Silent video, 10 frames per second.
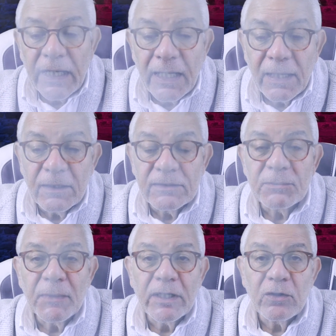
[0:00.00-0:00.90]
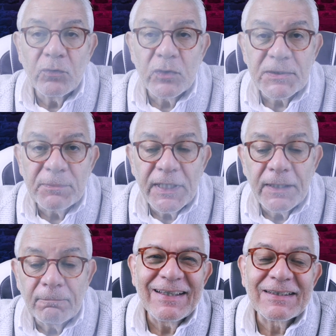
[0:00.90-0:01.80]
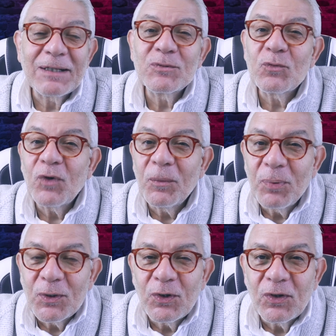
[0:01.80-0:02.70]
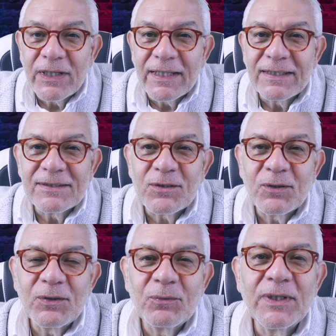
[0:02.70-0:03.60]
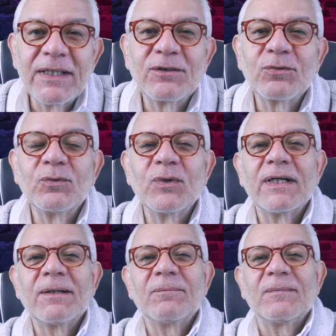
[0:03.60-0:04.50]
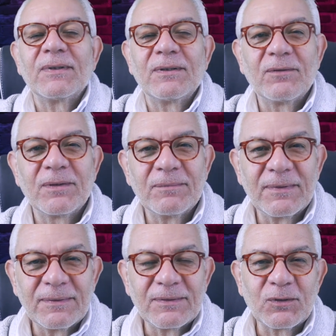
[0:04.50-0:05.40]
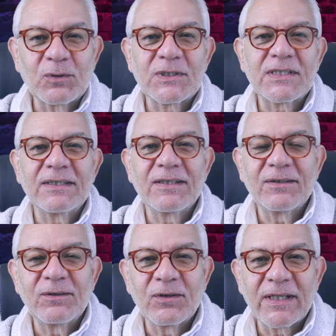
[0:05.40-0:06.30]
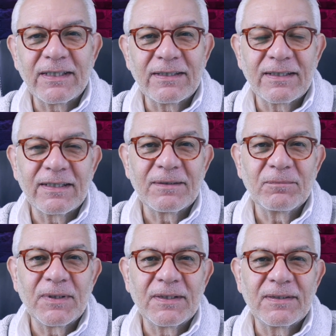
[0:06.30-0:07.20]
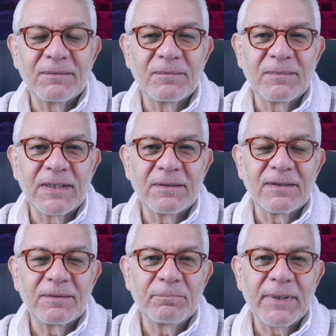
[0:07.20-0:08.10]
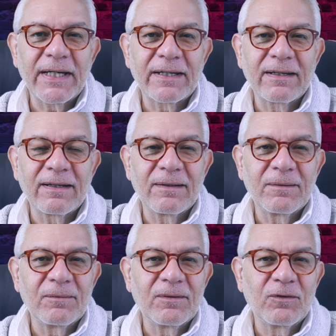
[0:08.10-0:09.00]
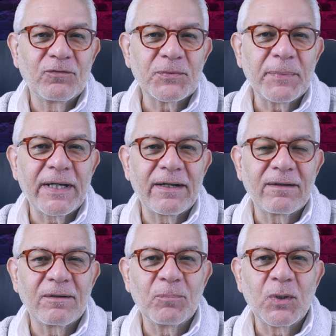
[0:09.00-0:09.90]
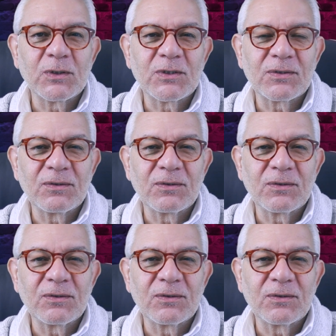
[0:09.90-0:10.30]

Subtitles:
It's a micro USB. It comes with one pod only, so you will need to, to consider, getting a pack of spare pods,